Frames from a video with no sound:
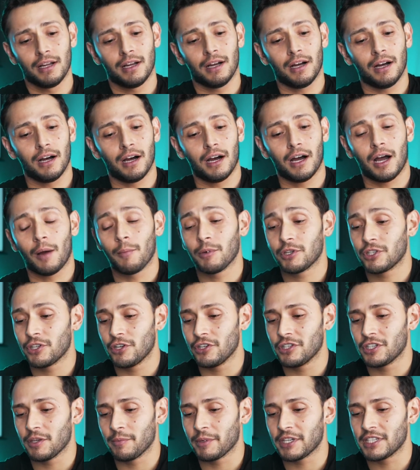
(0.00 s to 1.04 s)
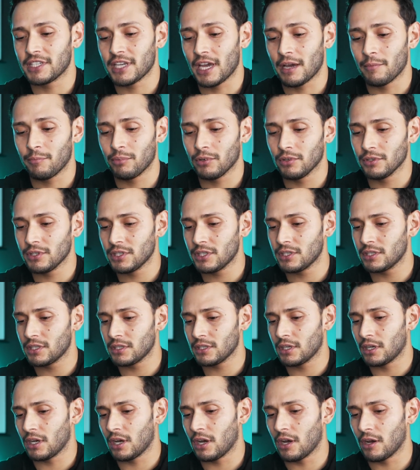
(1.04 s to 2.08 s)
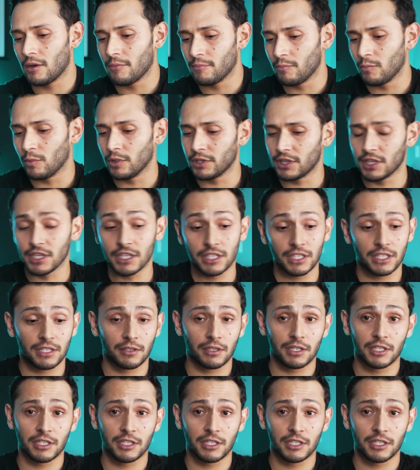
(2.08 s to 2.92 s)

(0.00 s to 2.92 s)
I'm gonna show you some examples with this